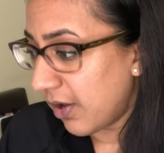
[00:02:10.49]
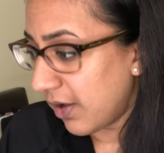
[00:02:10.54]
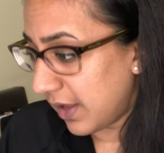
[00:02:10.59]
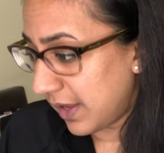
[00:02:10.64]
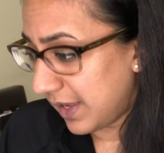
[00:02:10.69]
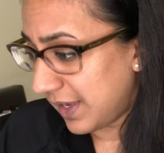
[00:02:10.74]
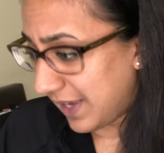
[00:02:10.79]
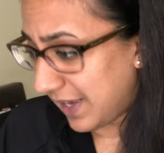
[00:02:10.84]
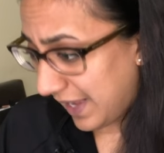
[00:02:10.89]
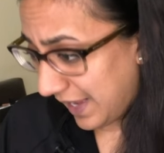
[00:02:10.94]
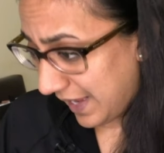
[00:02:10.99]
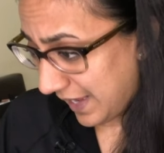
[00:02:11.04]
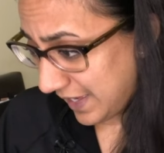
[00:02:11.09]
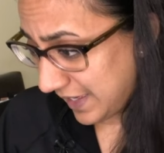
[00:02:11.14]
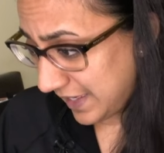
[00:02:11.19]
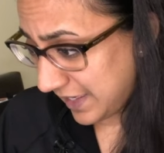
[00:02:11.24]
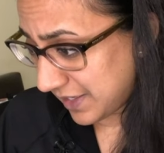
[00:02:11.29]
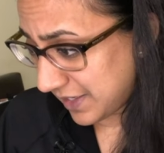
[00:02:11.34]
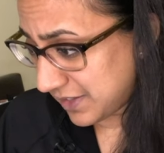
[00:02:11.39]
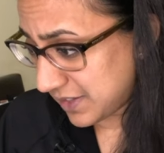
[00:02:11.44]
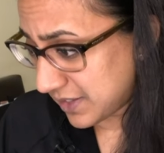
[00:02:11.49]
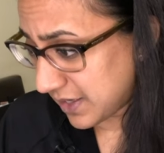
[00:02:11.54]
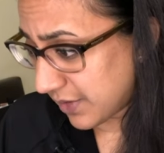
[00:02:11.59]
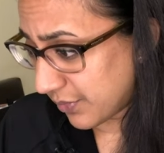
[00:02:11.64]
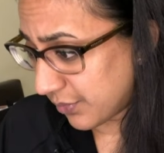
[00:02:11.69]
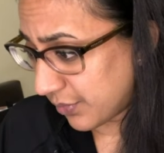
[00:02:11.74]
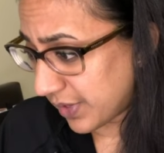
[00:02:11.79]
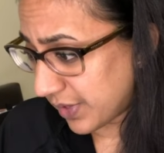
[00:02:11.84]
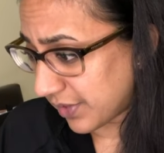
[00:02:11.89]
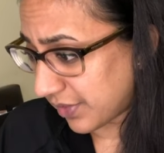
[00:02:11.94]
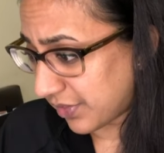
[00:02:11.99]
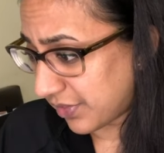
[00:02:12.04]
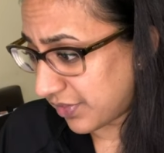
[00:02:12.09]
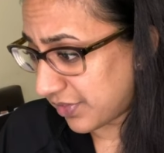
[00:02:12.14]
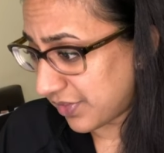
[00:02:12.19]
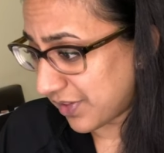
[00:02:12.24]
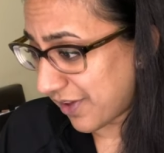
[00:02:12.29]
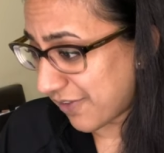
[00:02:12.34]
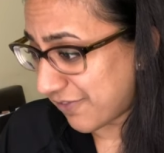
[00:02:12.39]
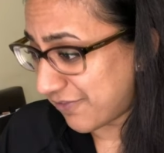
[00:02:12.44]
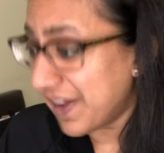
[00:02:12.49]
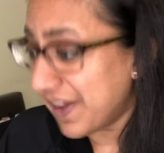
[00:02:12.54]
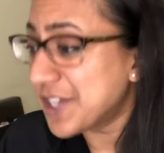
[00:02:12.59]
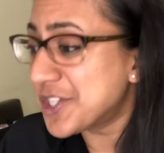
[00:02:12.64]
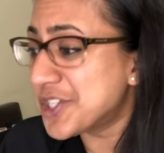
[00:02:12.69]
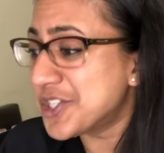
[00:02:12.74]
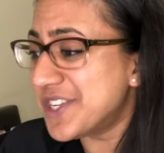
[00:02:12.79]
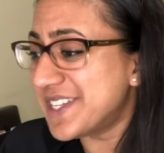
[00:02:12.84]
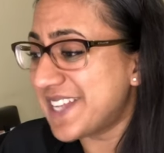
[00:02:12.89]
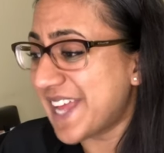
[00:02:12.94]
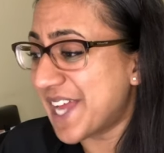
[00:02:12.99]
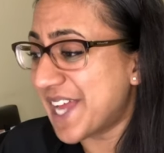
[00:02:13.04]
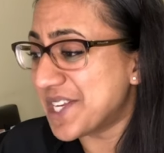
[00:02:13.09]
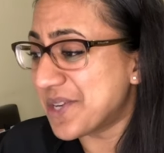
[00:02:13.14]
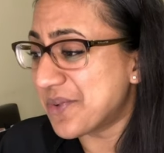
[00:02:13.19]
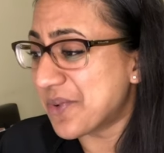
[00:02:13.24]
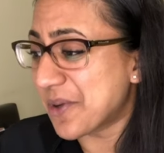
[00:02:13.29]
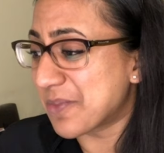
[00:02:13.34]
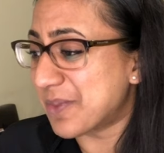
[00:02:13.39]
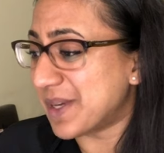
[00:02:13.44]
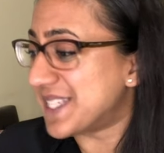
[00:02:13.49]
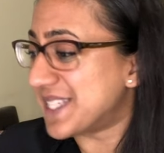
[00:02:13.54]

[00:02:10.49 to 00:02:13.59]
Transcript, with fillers: hand with affectionate handiwork by